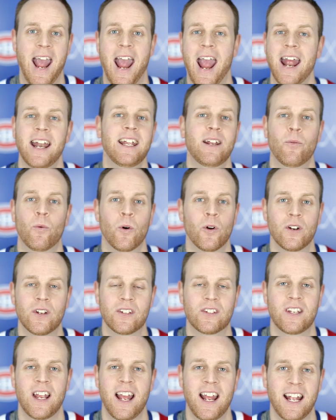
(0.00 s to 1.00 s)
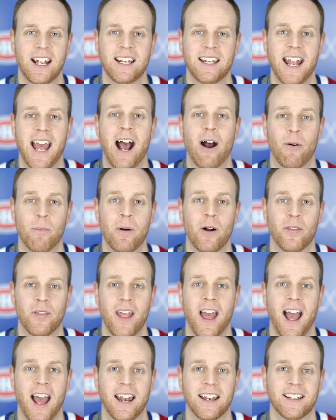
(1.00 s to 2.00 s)
any word to say now about
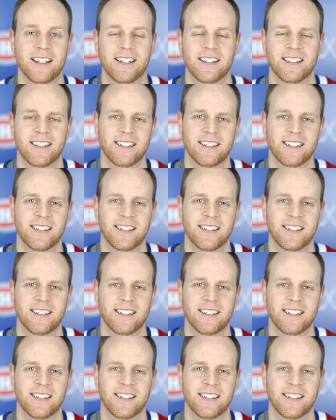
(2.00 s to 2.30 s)
that.